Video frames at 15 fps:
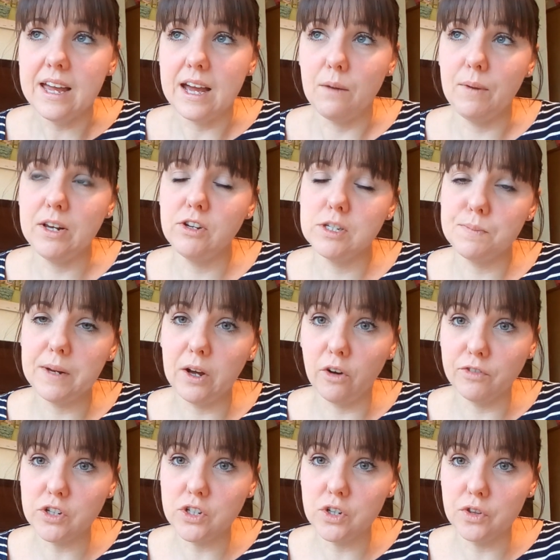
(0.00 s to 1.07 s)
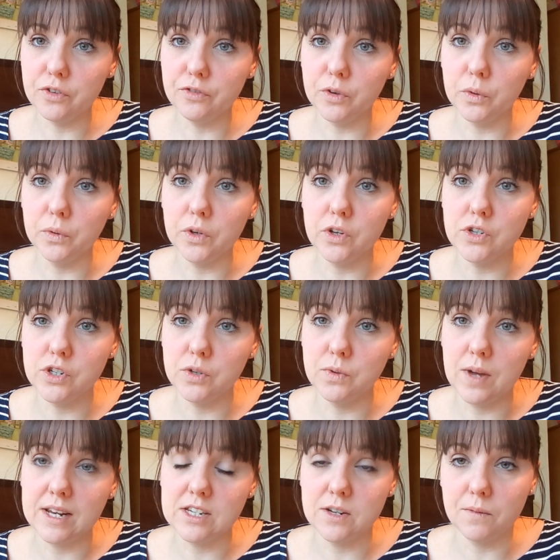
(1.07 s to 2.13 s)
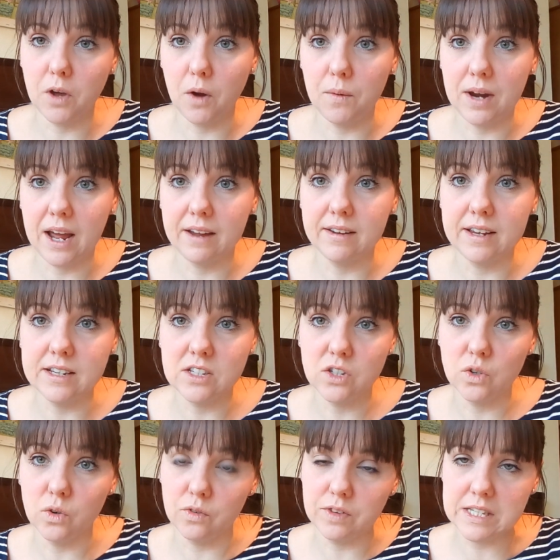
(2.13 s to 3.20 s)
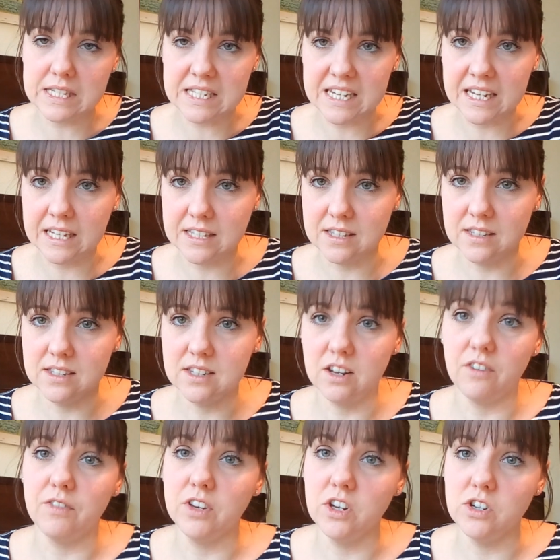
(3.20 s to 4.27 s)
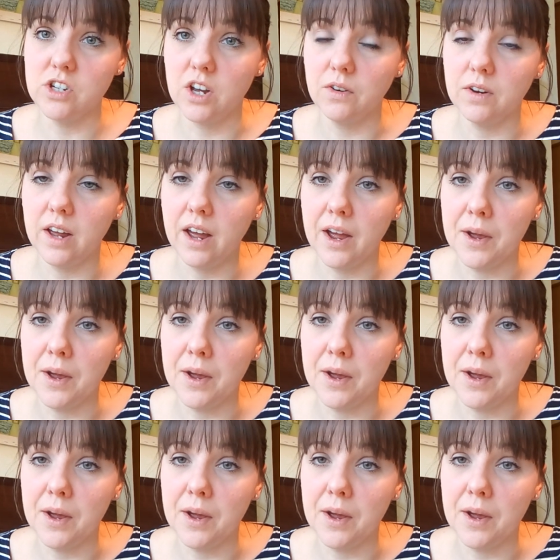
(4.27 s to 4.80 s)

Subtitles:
And when you split off to do the full, you do end up going out into sort of the Stigs and stuff, and you don't